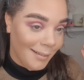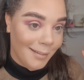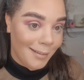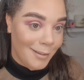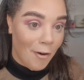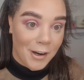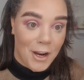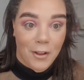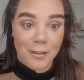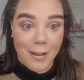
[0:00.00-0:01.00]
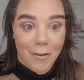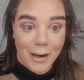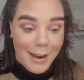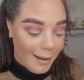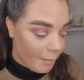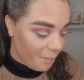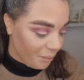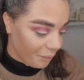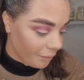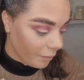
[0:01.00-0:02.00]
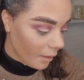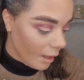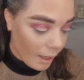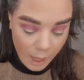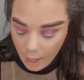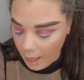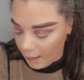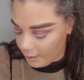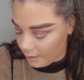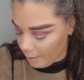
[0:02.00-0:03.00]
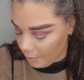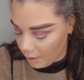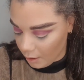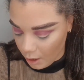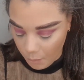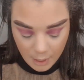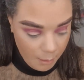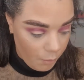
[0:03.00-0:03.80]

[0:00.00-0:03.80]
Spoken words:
Sorry, not sorry. And I'm going to go in